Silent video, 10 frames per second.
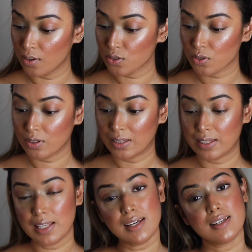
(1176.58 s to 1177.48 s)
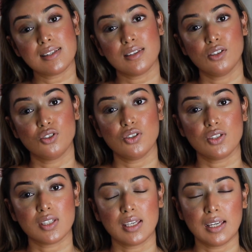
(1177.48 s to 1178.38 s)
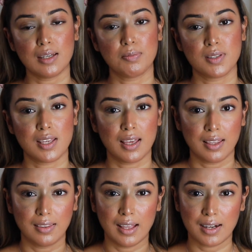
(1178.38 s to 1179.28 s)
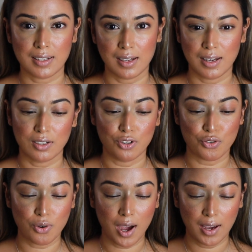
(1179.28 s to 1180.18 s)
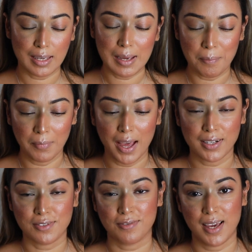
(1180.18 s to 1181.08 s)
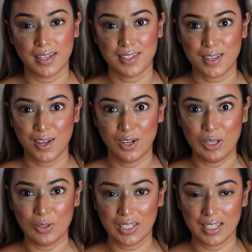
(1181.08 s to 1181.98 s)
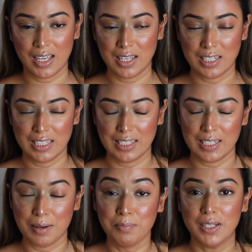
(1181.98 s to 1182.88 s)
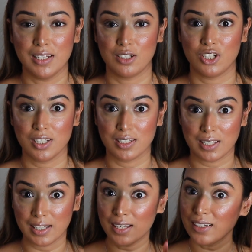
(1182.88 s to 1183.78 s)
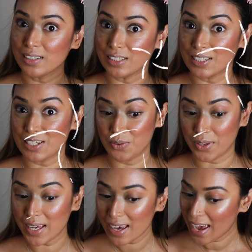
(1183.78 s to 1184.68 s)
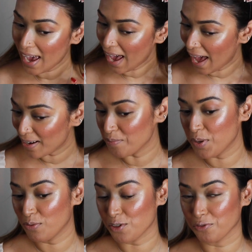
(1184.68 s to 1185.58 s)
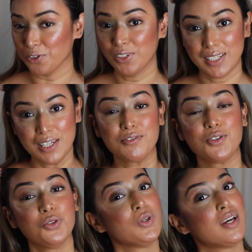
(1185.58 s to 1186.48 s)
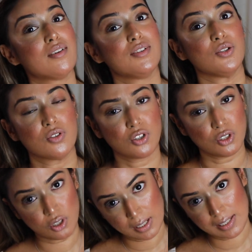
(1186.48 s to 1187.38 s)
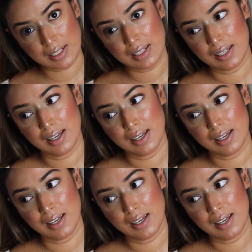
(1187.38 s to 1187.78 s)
So this just keeps that dry matte face looking yummiliciously dewy and beautiful, even though we have used just